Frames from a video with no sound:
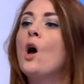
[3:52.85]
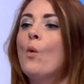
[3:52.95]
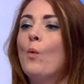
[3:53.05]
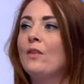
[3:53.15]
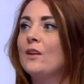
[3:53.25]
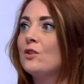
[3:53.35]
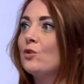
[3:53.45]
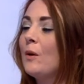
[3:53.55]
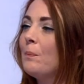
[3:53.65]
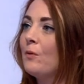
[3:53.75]
when the
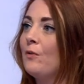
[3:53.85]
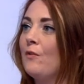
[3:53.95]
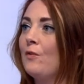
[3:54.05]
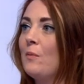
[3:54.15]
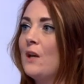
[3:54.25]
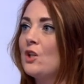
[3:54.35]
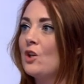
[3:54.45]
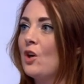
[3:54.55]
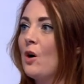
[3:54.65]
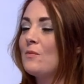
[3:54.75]
drip of
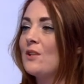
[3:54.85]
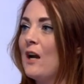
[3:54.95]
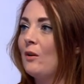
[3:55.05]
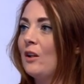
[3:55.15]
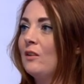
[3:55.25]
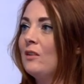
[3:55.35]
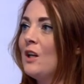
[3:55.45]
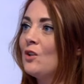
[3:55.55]
information comes out and